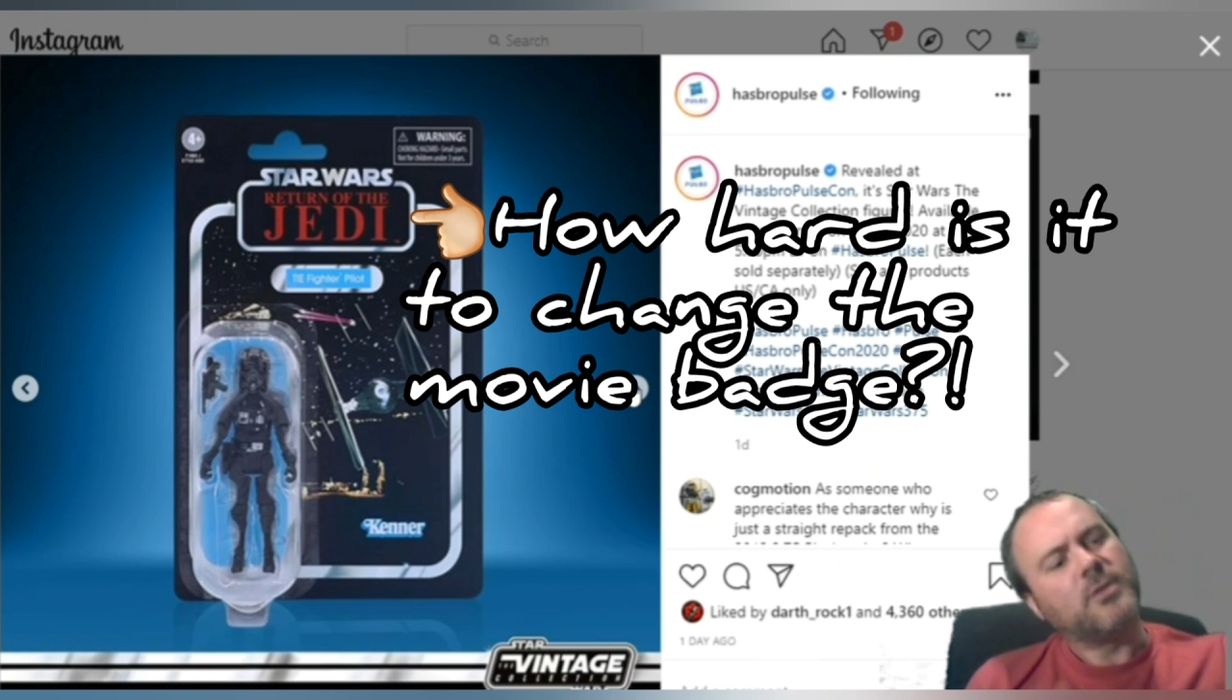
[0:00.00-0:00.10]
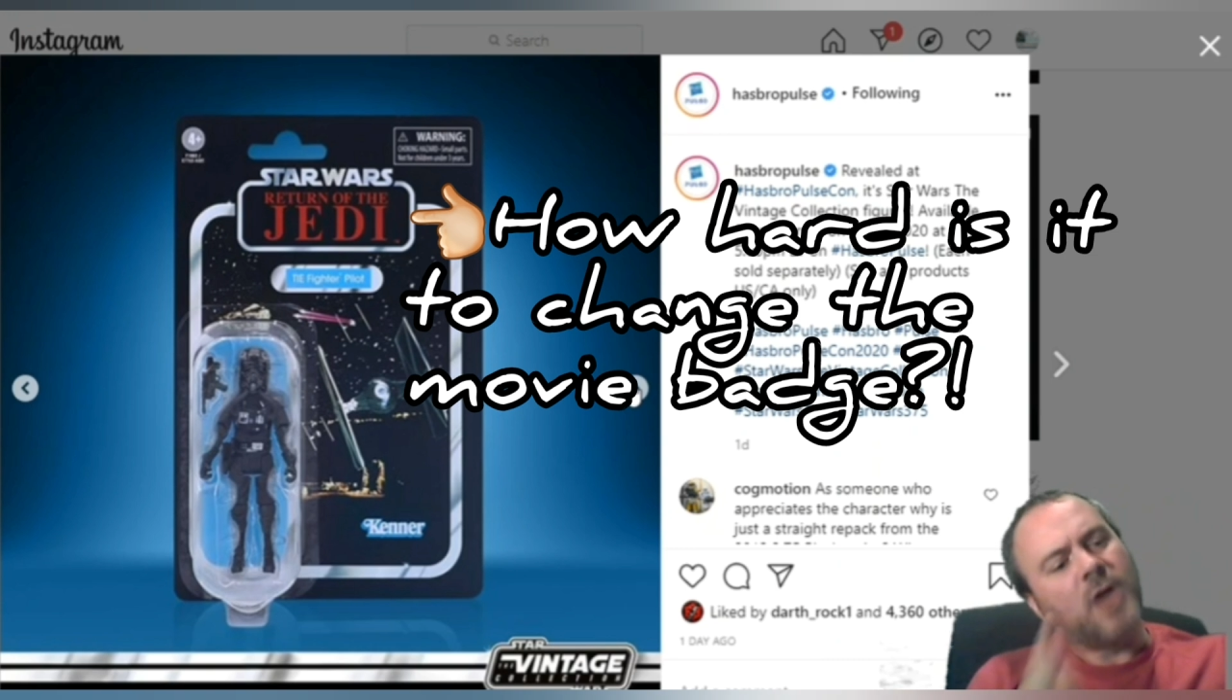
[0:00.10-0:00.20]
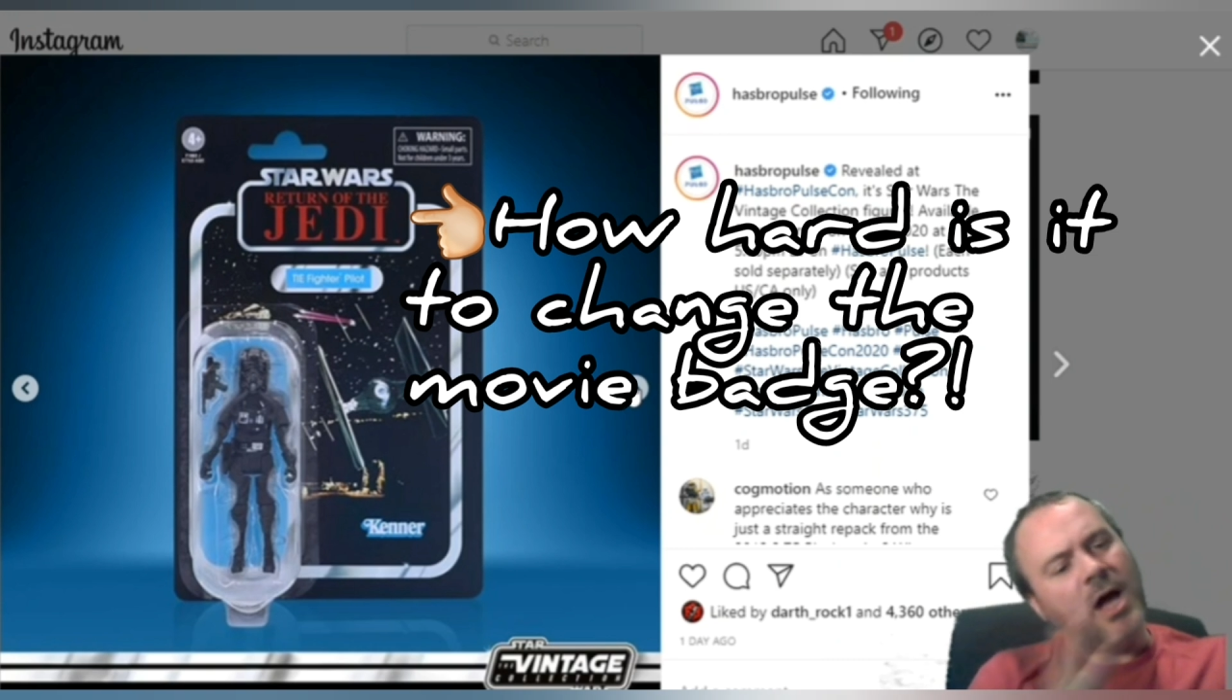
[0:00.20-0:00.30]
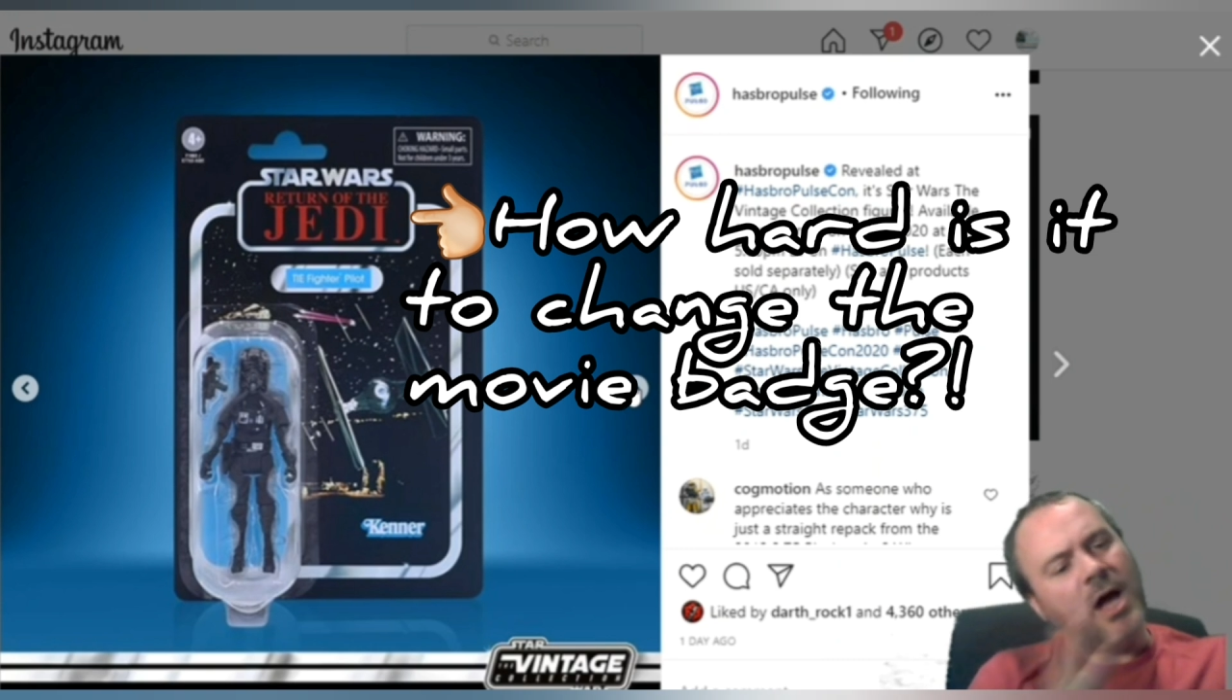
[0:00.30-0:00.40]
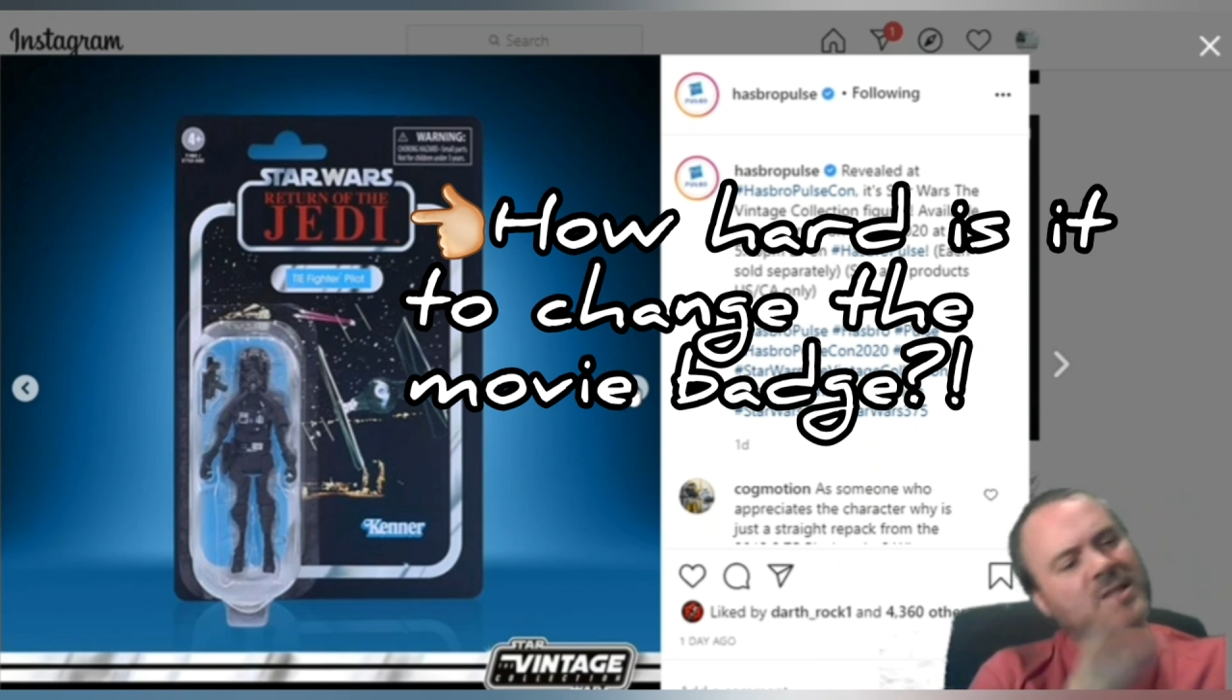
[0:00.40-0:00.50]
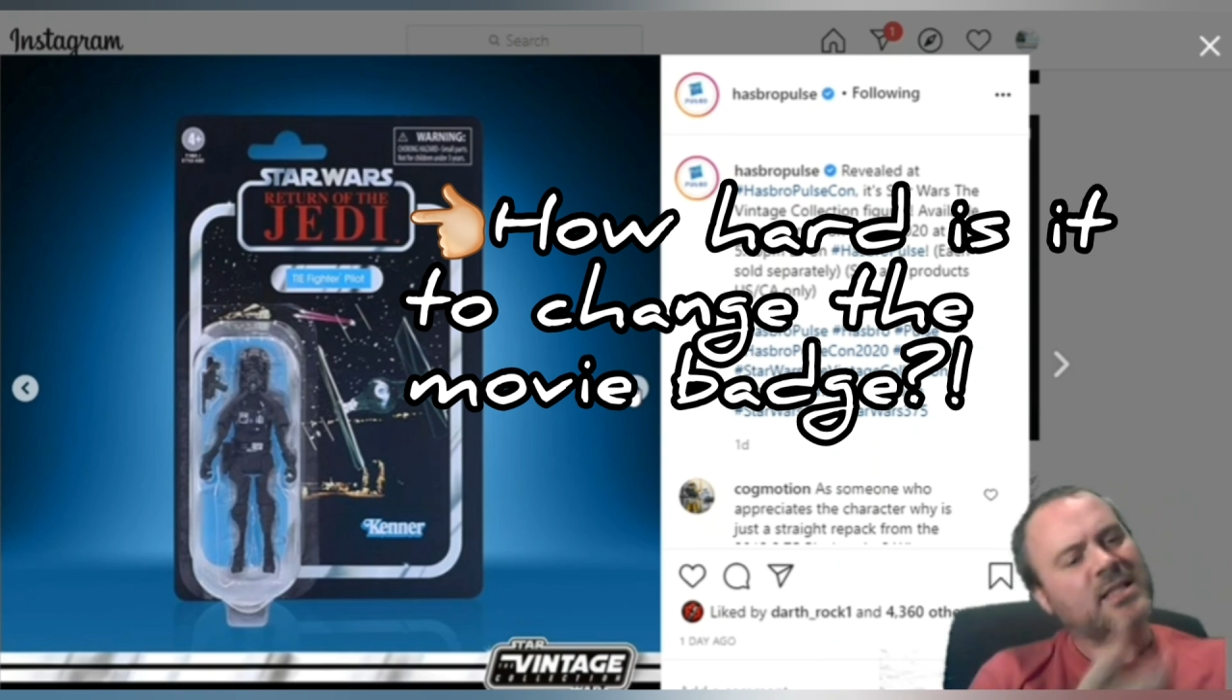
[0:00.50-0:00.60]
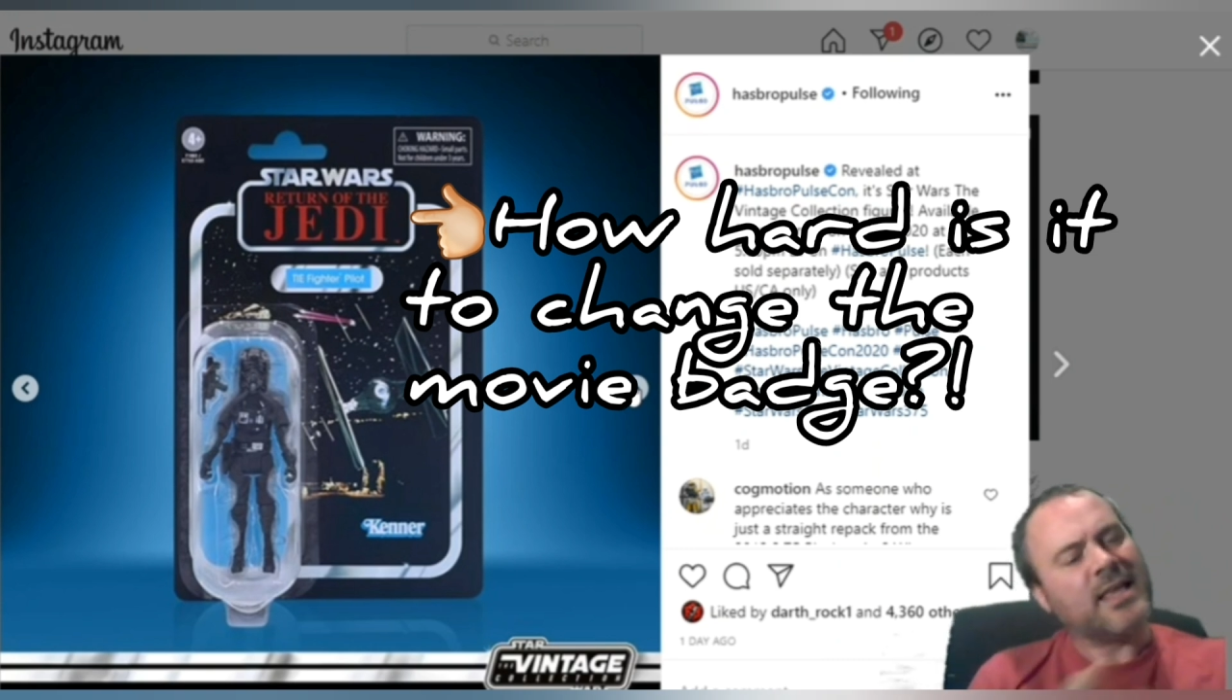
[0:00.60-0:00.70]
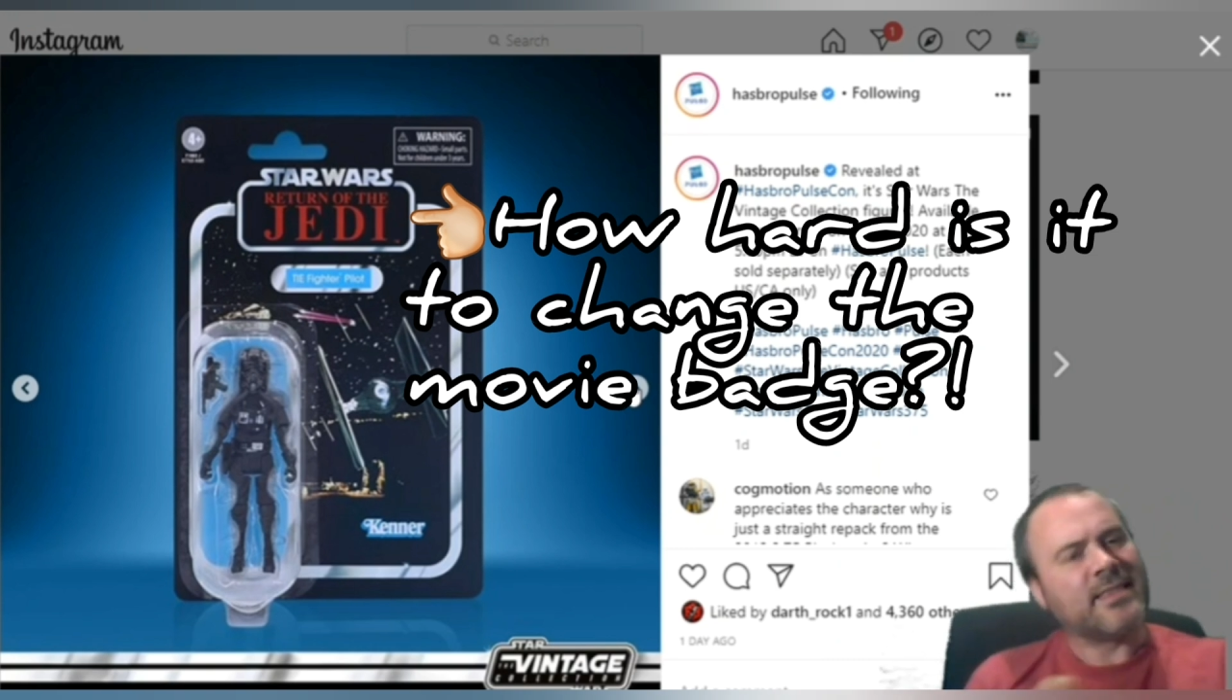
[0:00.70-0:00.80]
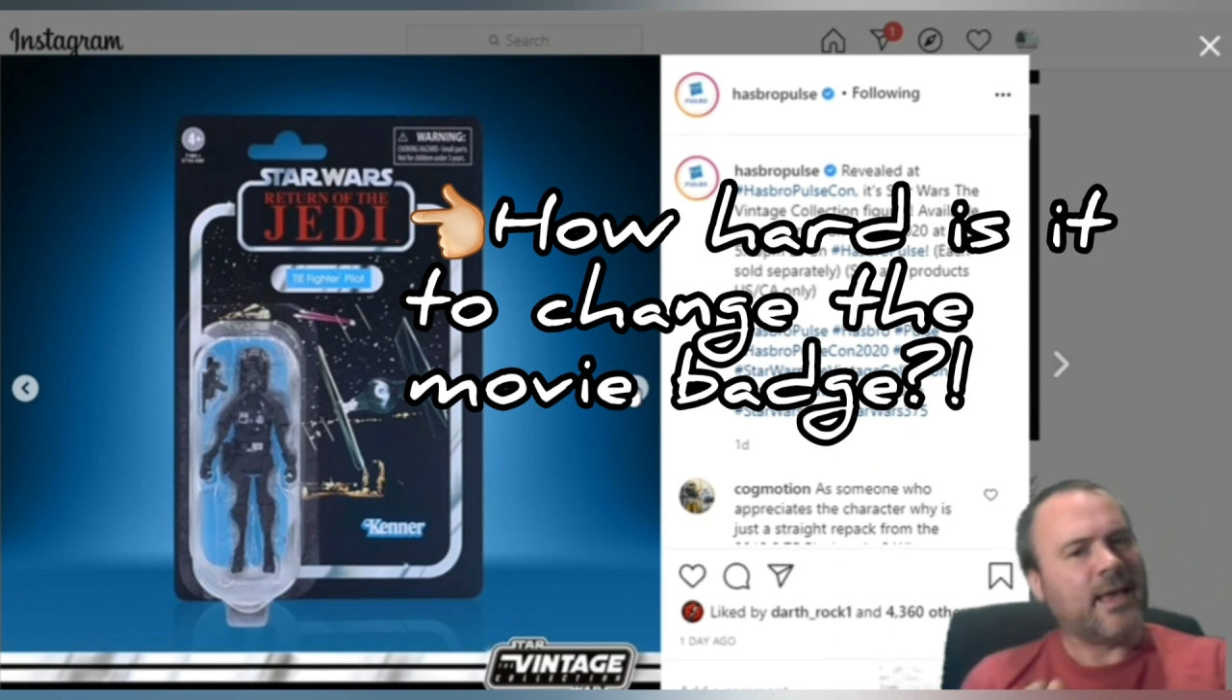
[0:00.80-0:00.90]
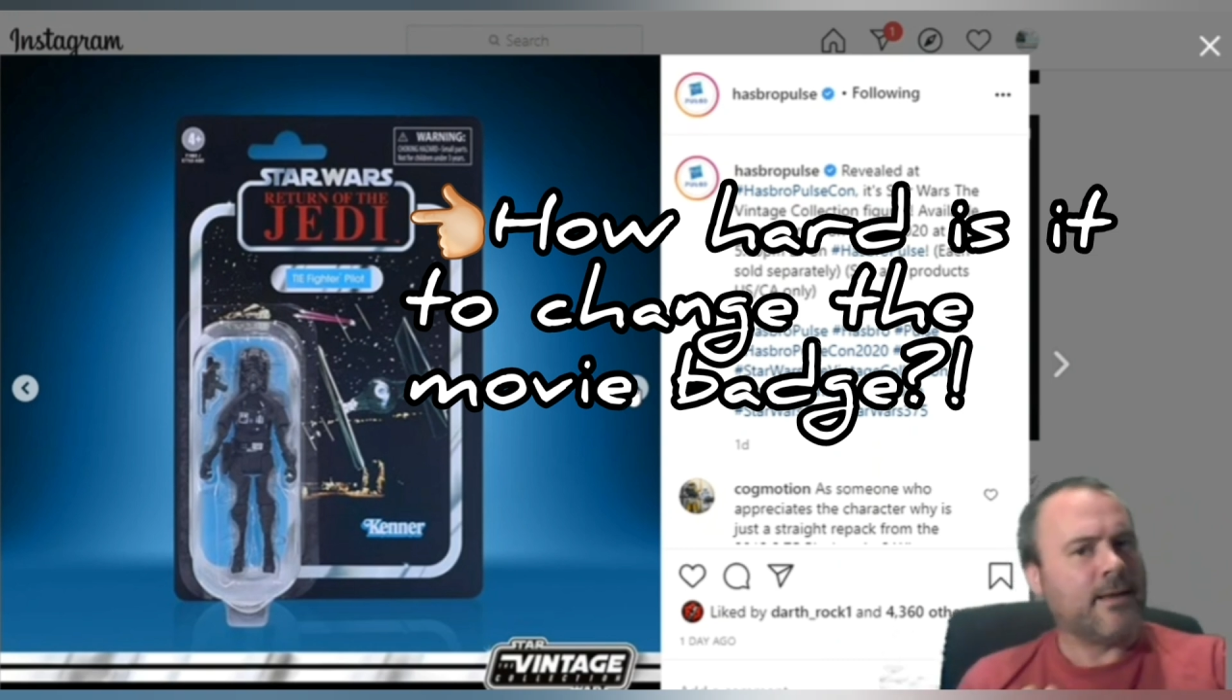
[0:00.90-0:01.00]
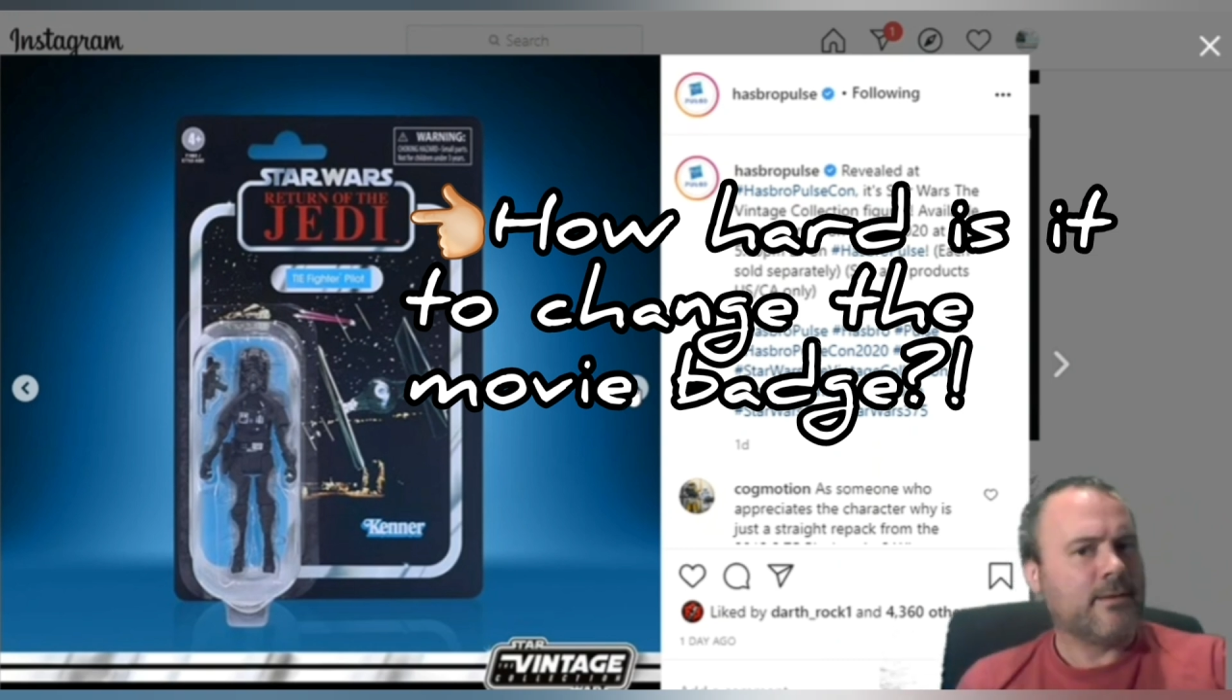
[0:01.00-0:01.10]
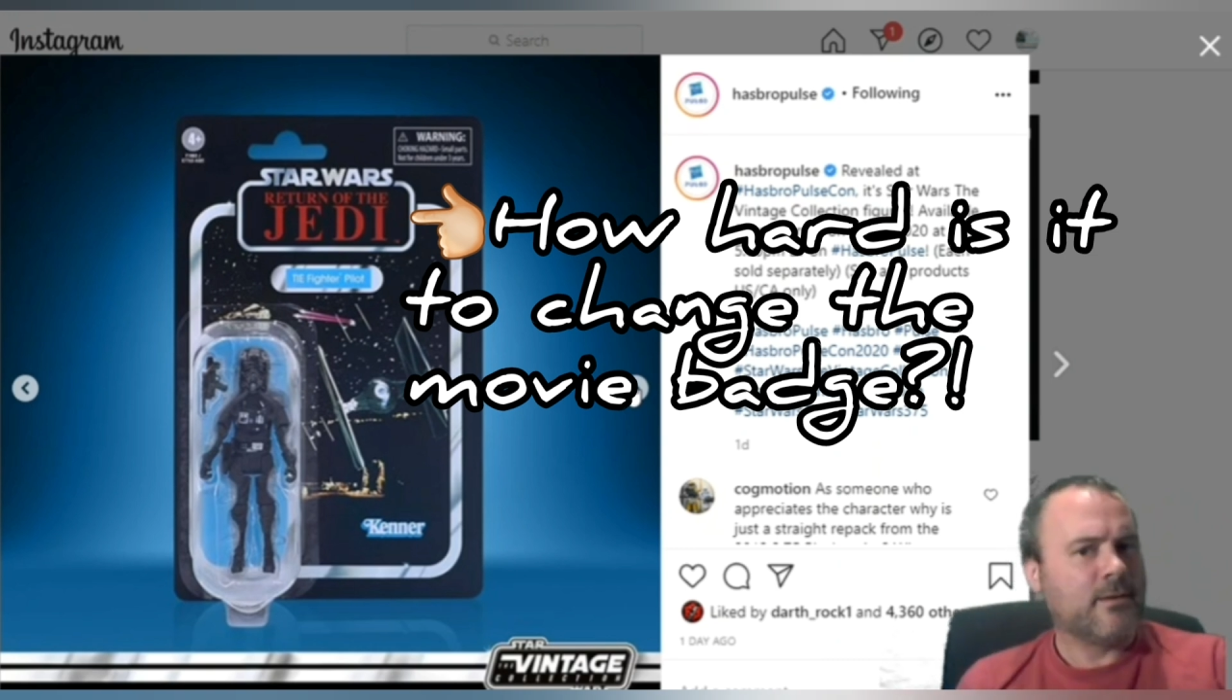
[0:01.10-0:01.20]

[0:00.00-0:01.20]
cards like that,